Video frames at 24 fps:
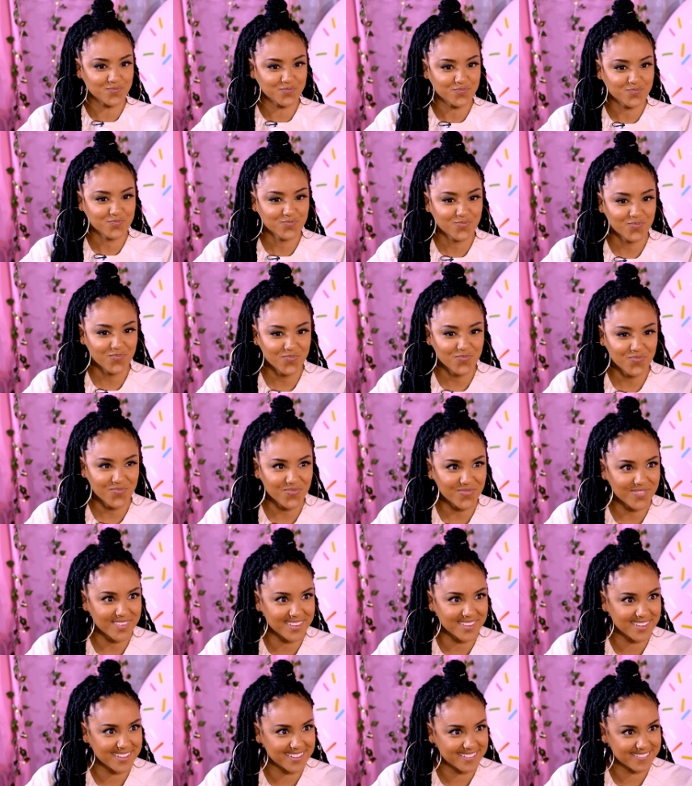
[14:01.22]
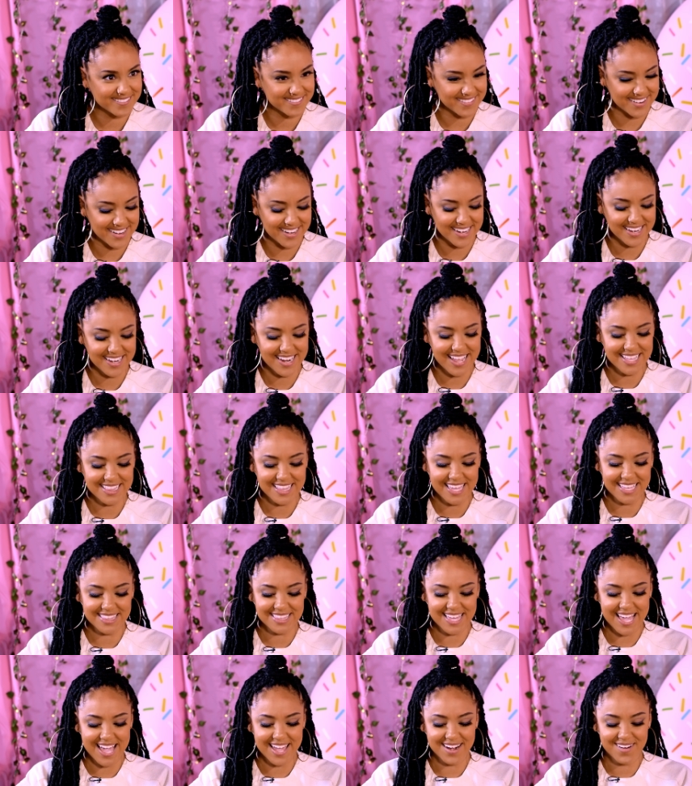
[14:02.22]
Oh yeah, I guess. Right, I like
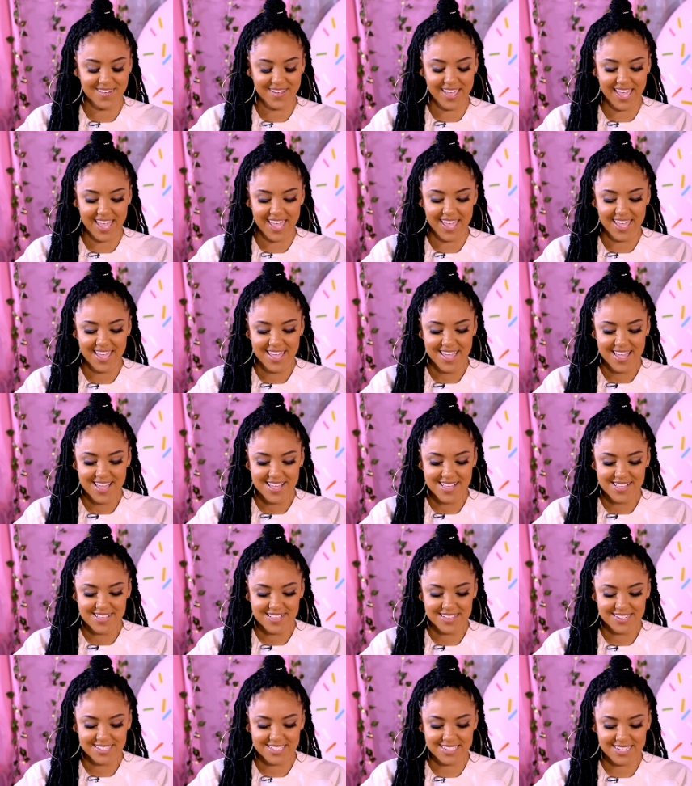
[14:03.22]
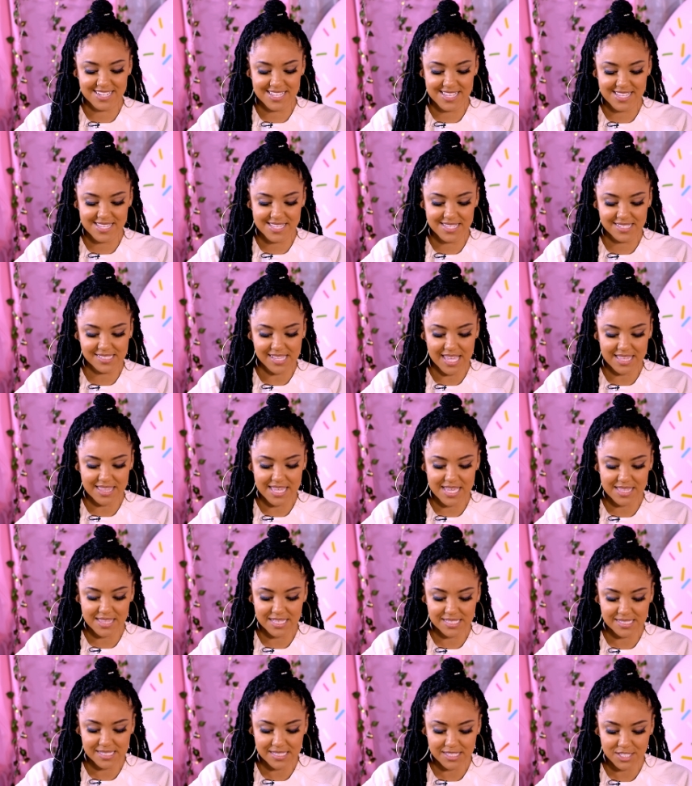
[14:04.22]
that. Okay, cheese. I think
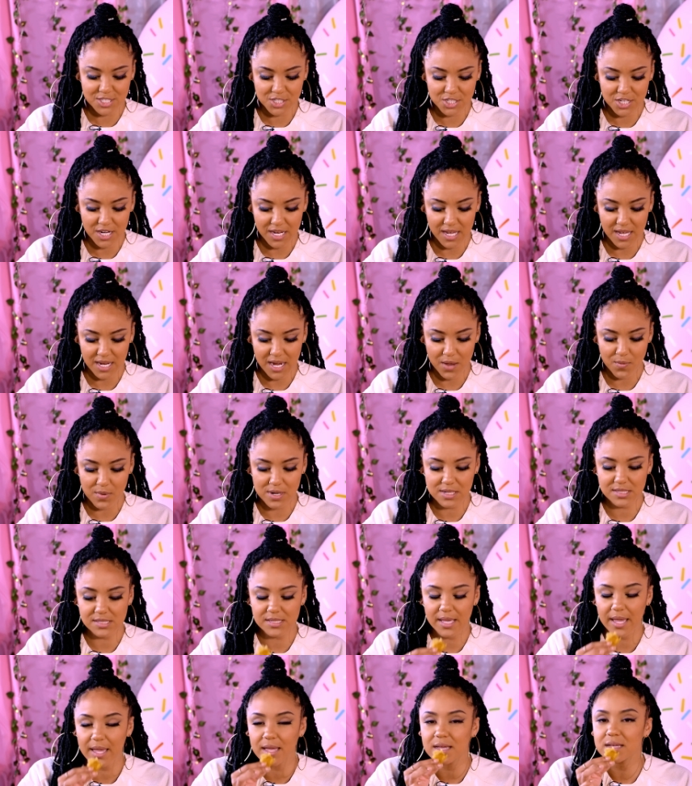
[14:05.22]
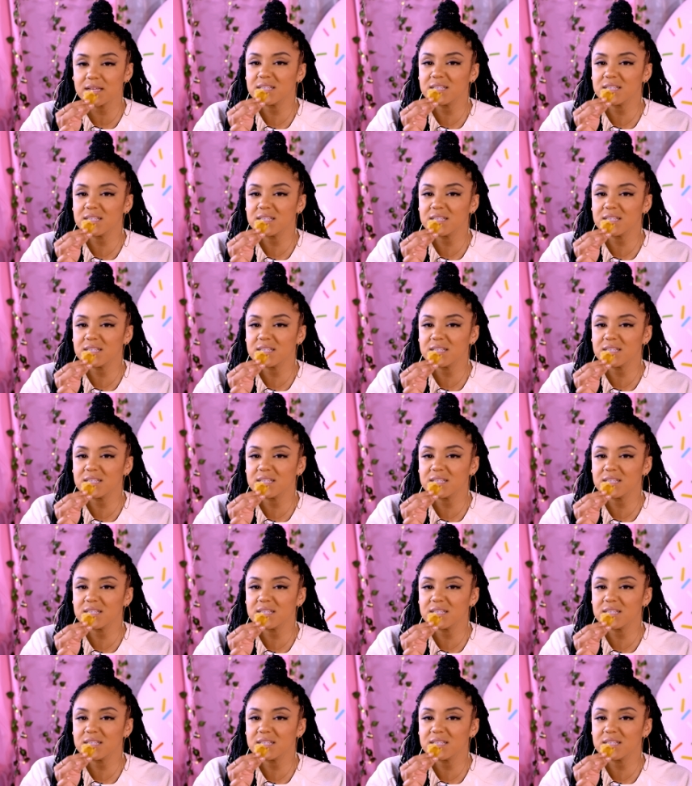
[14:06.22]
this is chicken. I want to say.